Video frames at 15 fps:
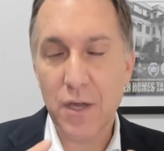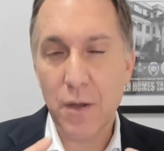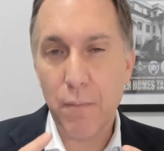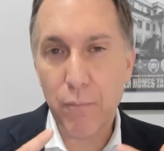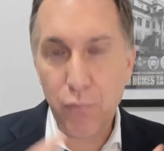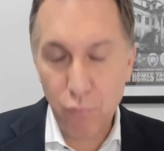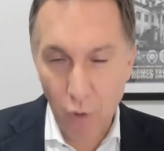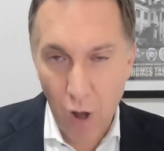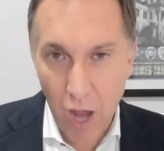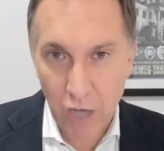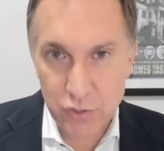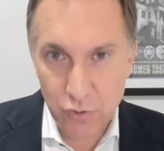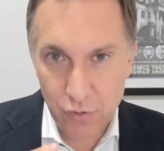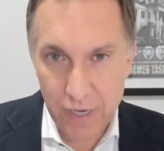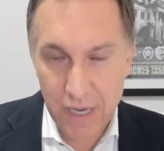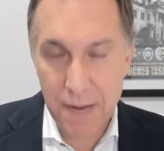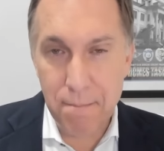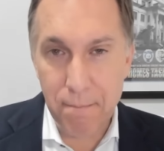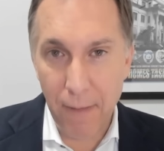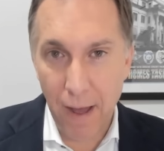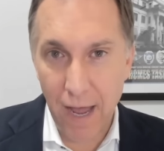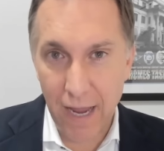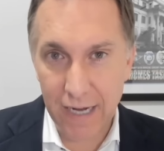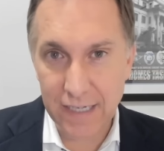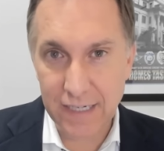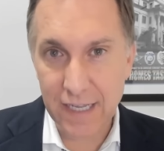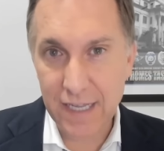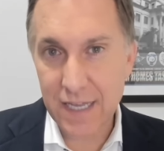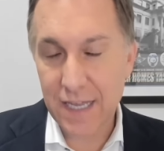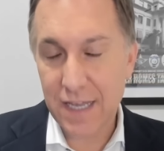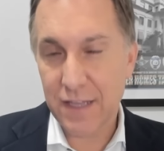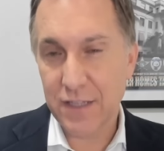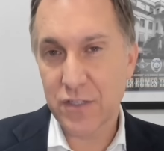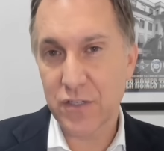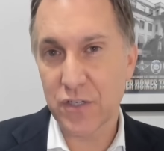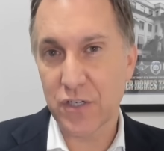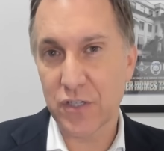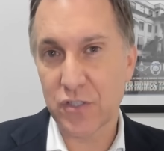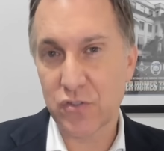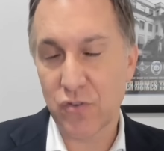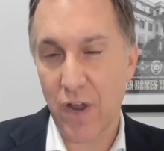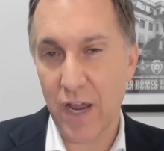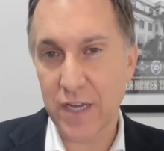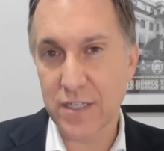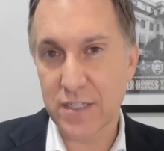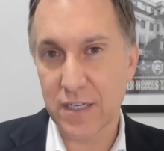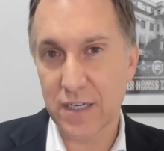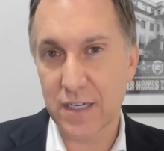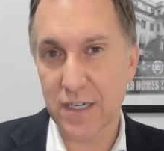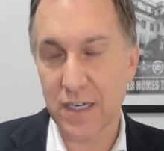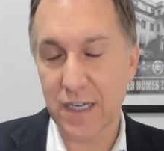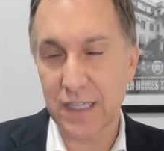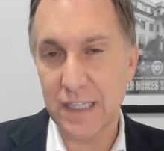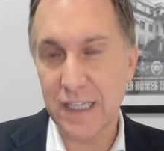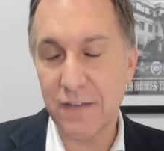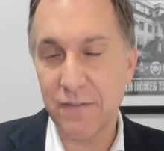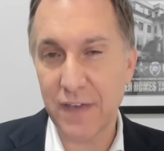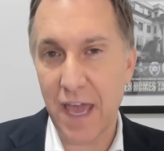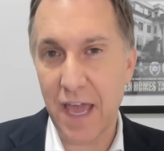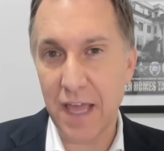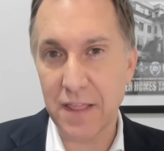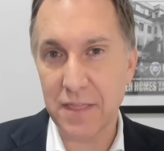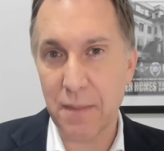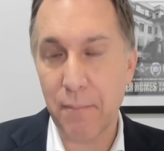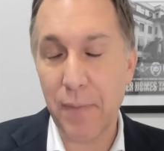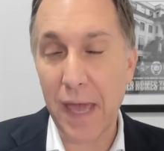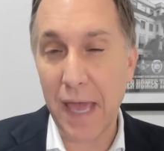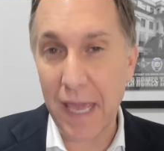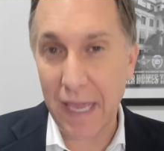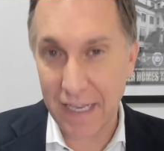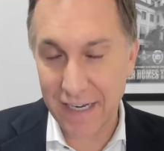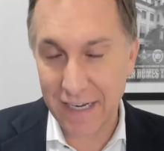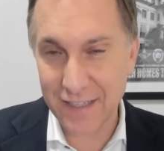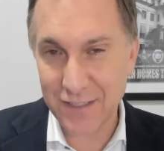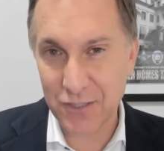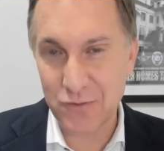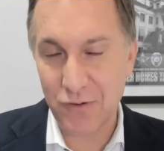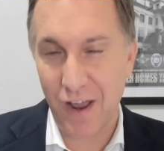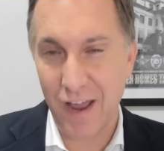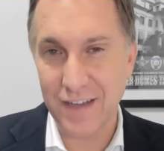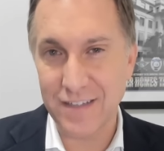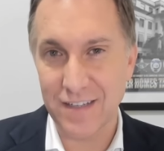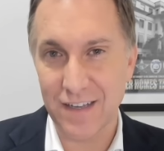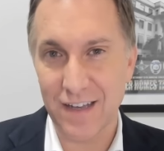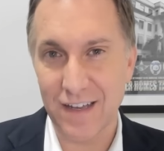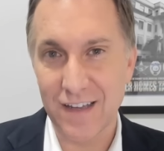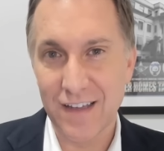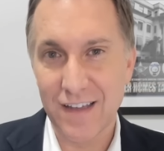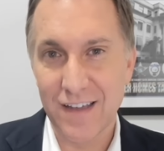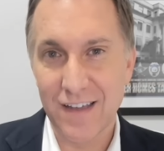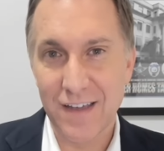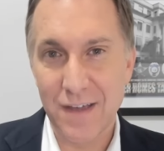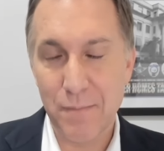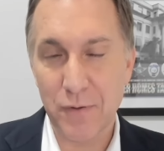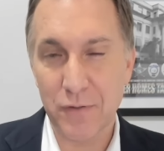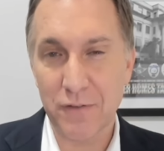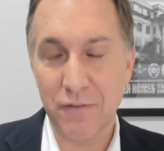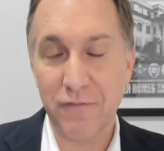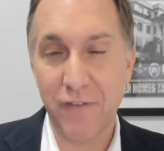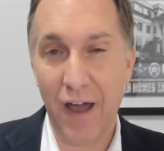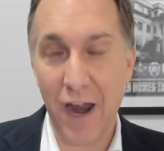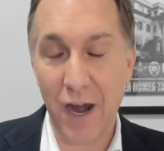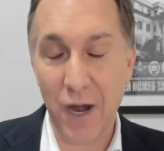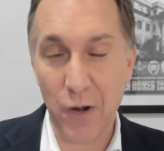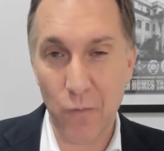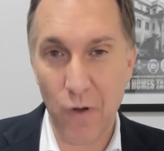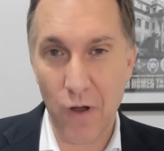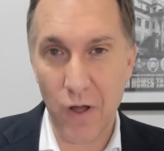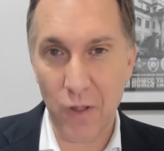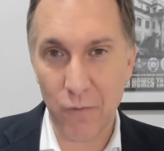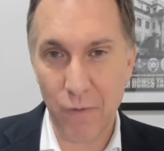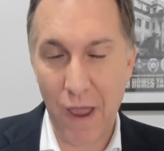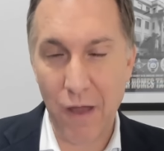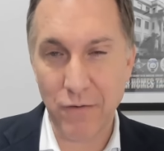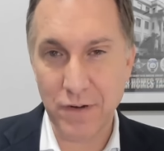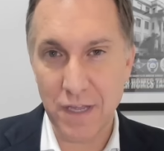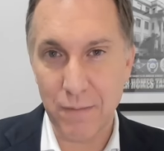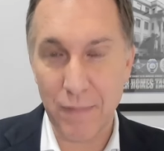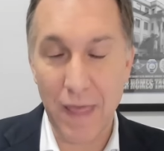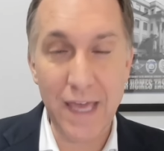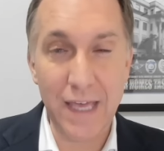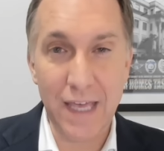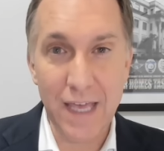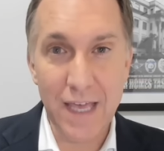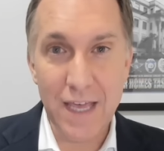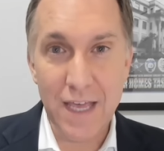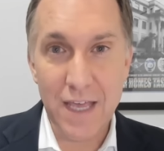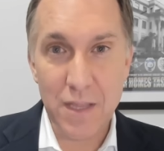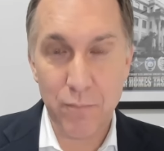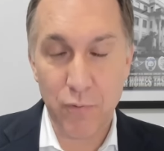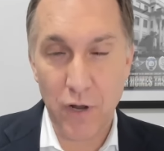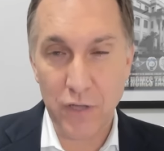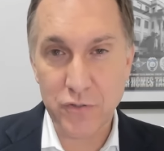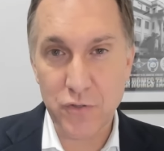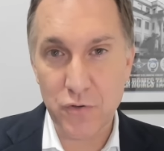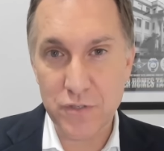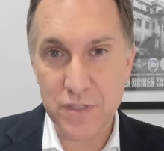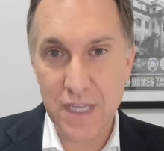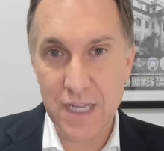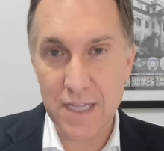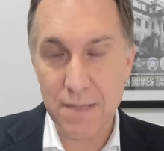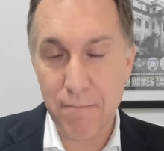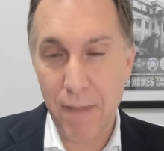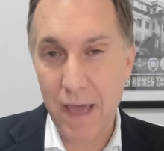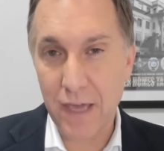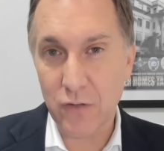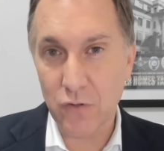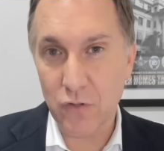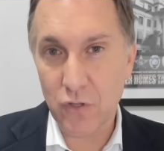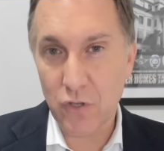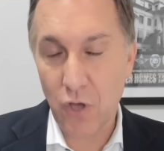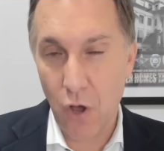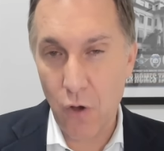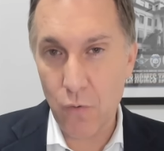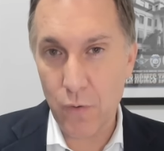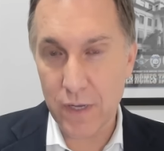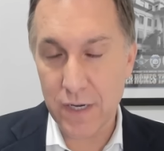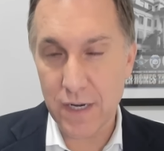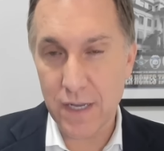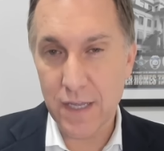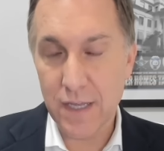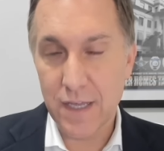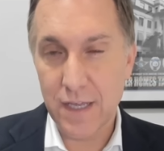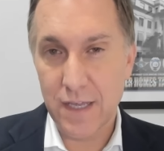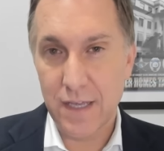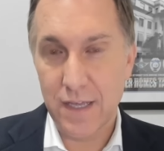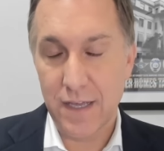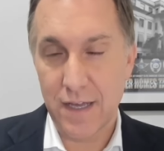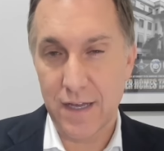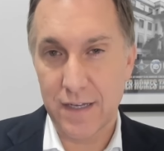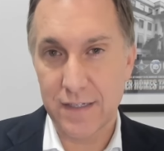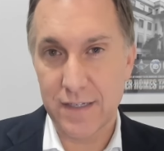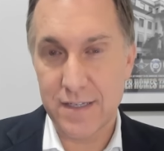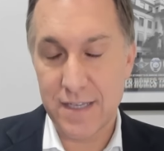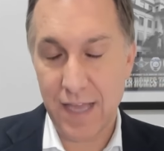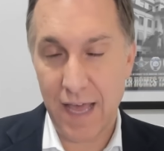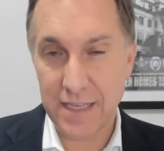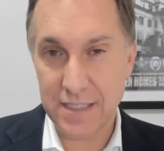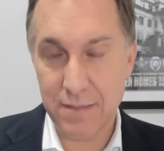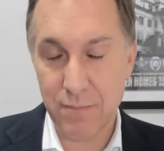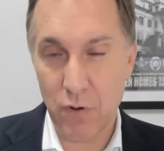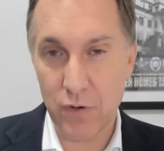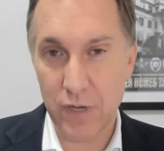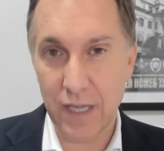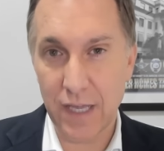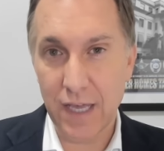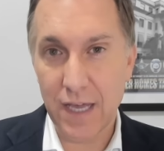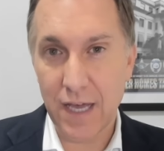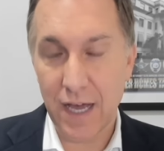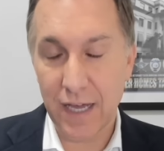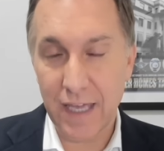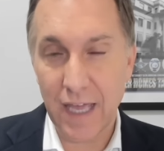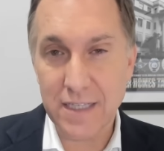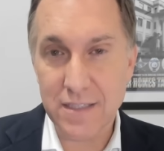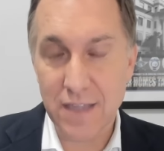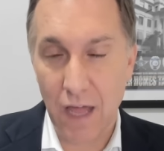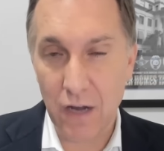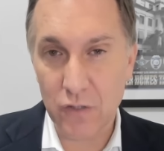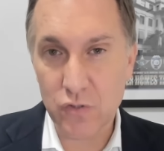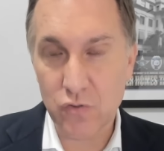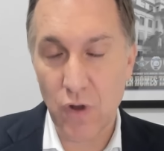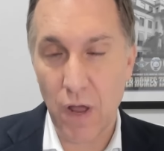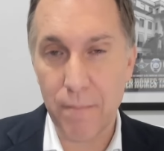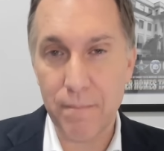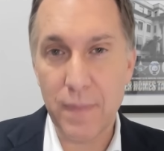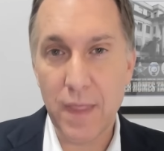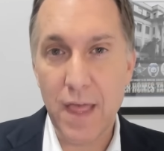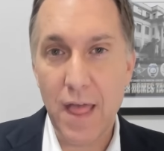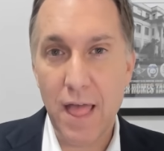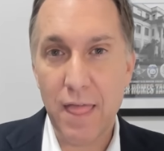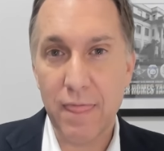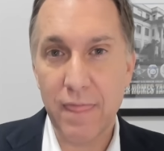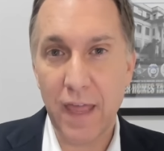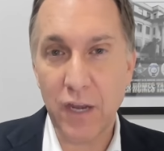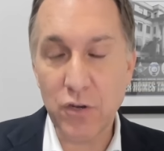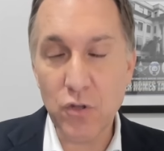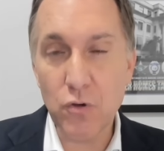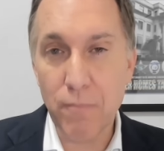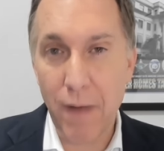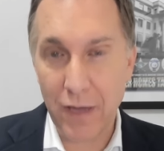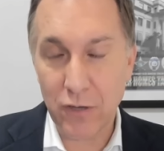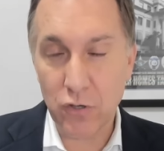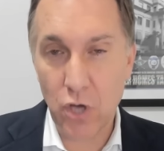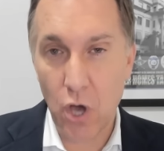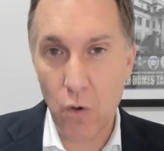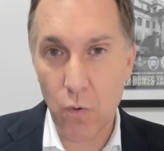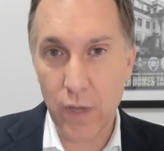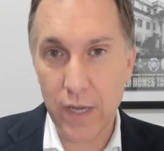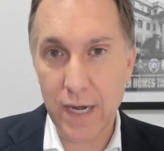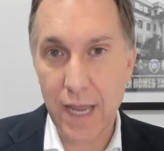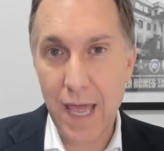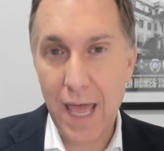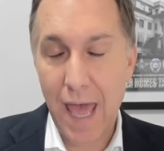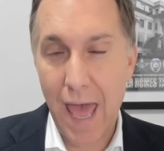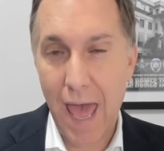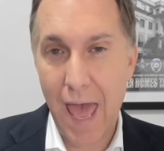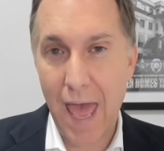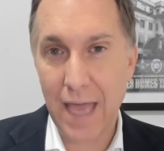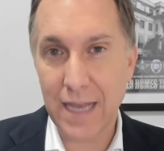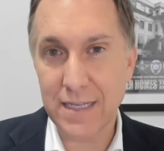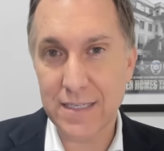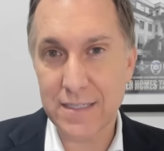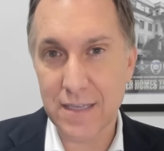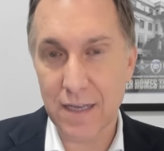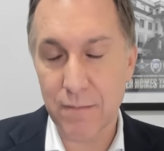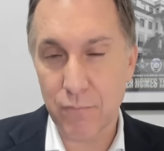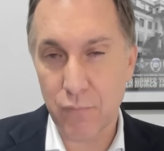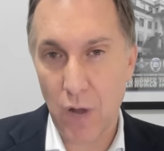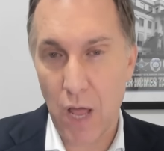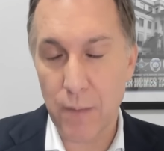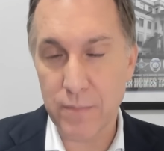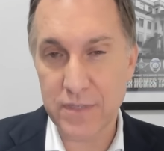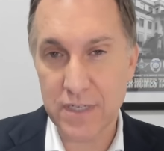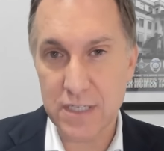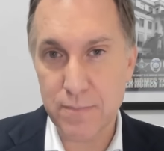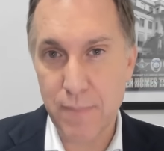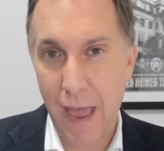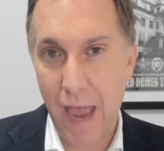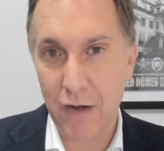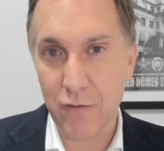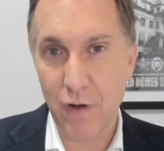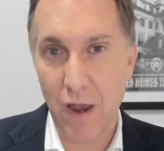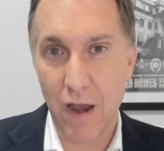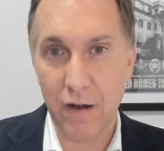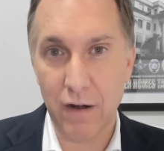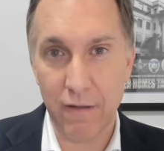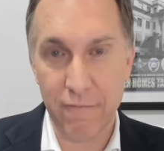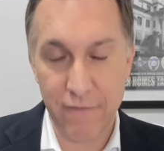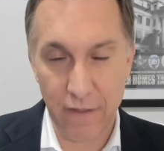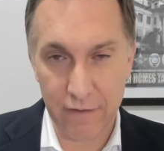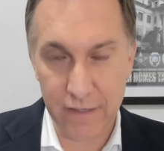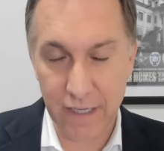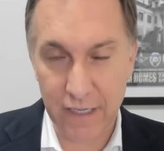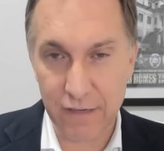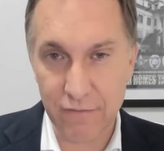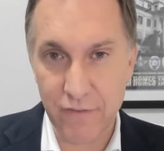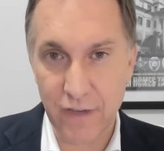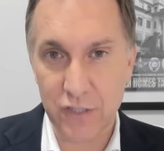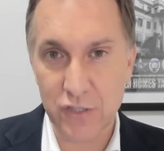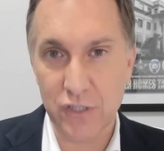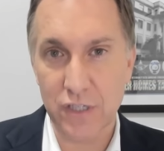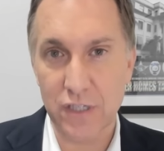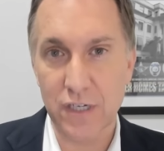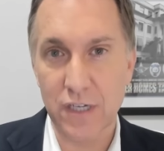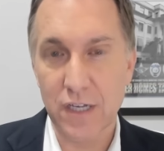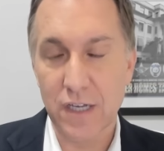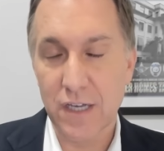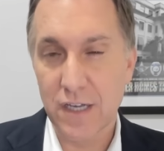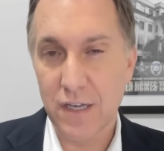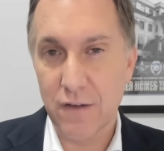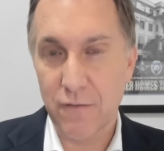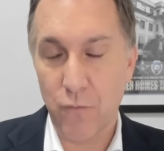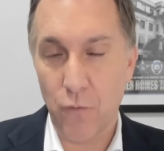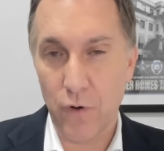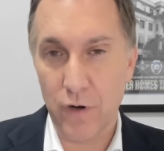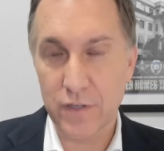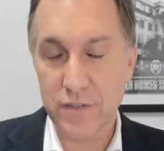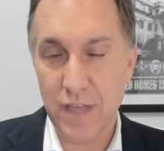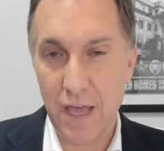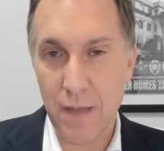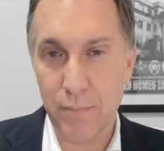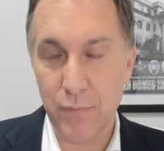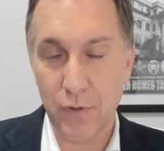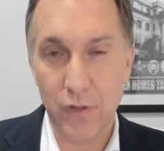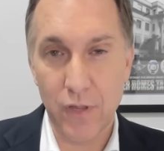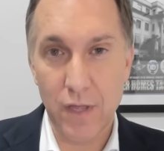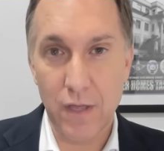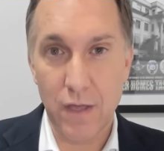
Proctor in mind to try to alleviate the pain, to try to build a firewall around him, like the prosecutors did in the Michael Cohen uh, testimony against Donald Trump they knew Michael Cohen had some problems in his background, a felony conviction, for example,